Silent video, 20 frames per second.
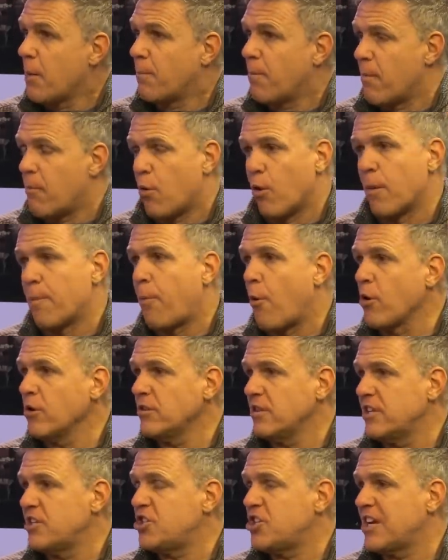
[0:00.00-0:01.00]
But more
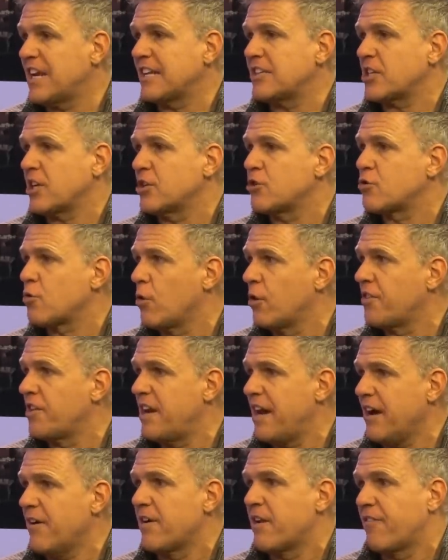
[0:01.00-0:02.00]
importantly, she got to control the
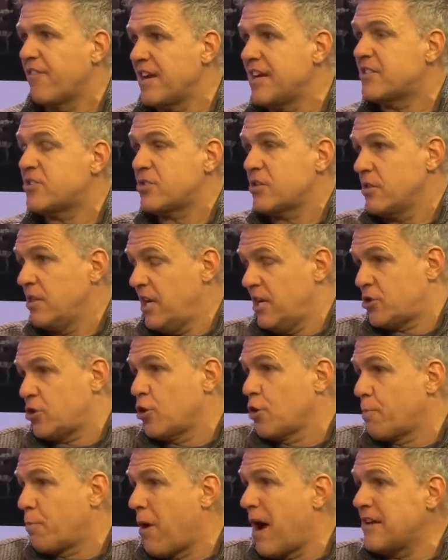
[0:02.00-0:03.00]
narrative. It's
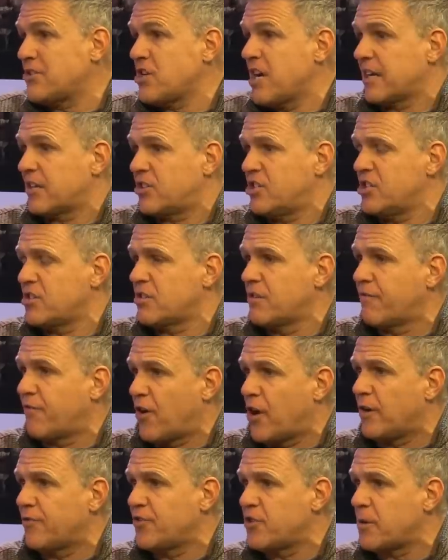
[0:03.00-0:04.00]
her project. Right. She's
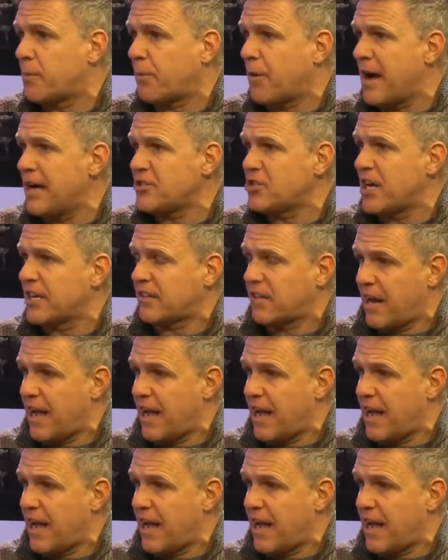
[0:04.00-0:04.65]
involved in the project.